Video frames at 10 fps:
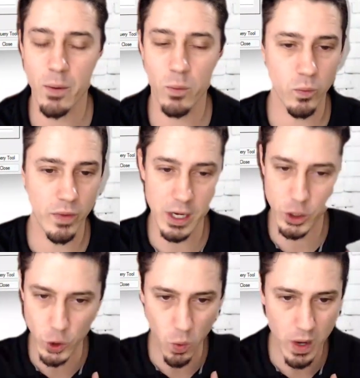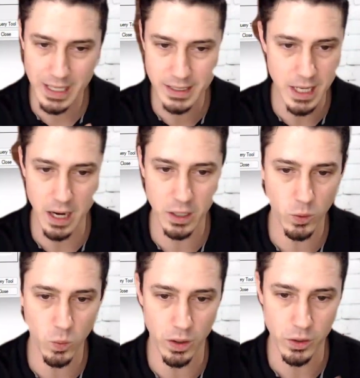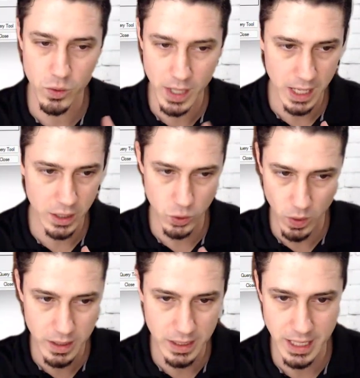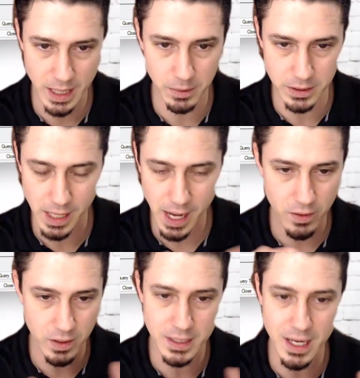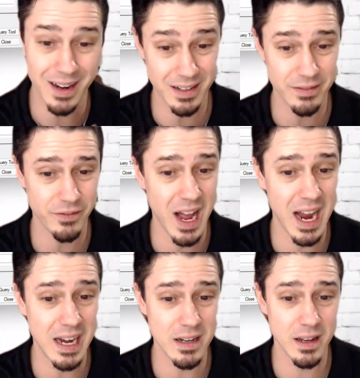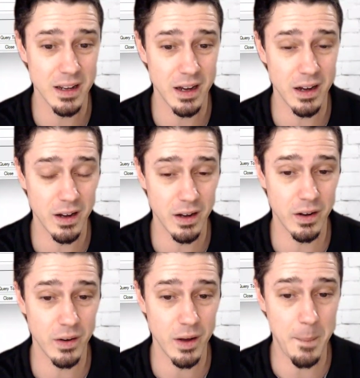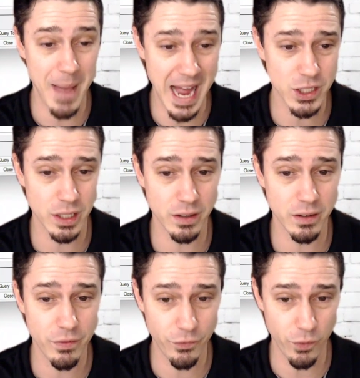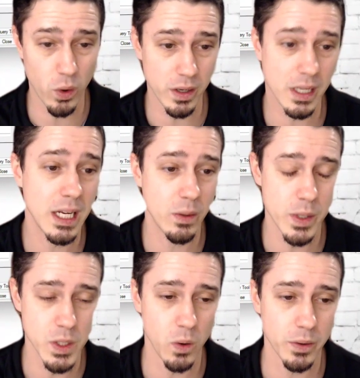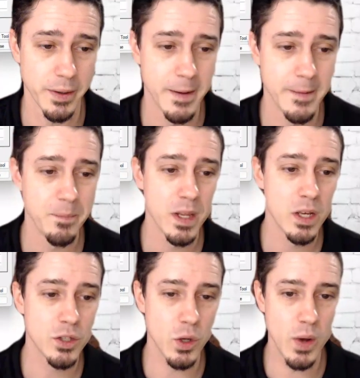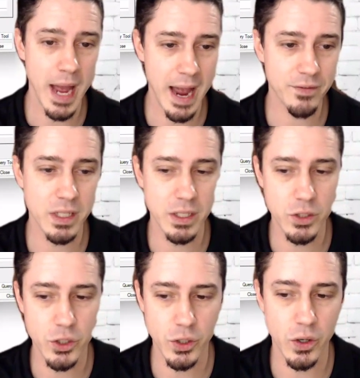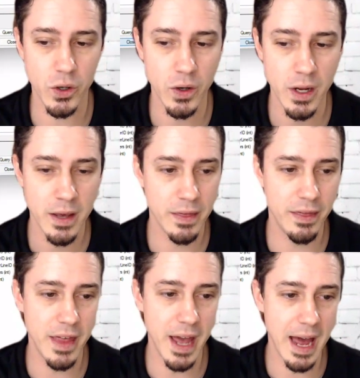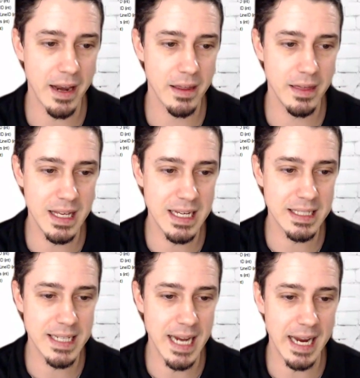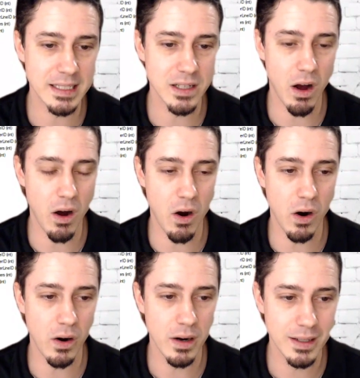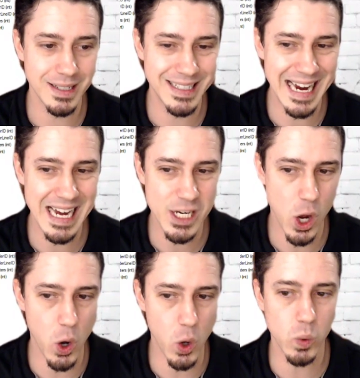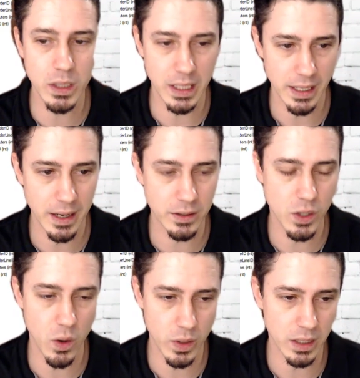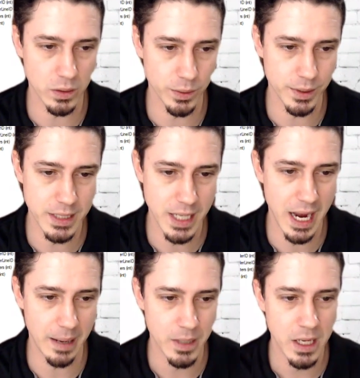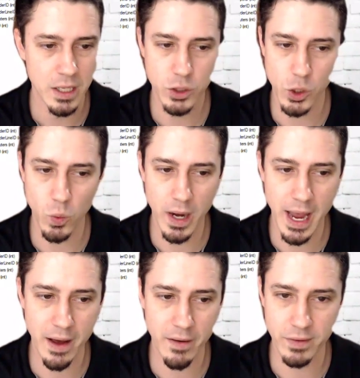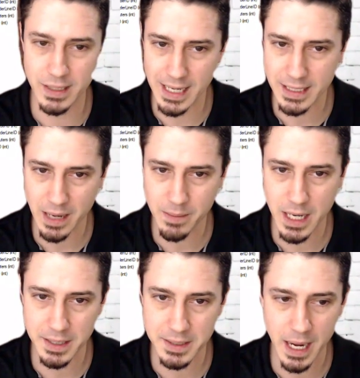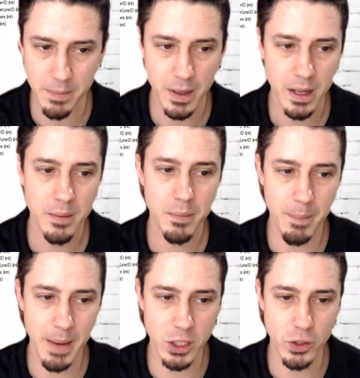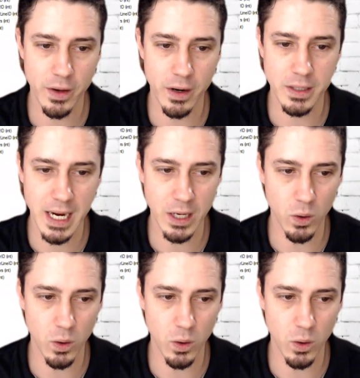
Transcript: that join is not going to work. You can't join these tables together. It's not going to find a matching foreign key result. So you have to ensure that these dates are date only and don't include a time. So you want to have the date time data type, but make sure they're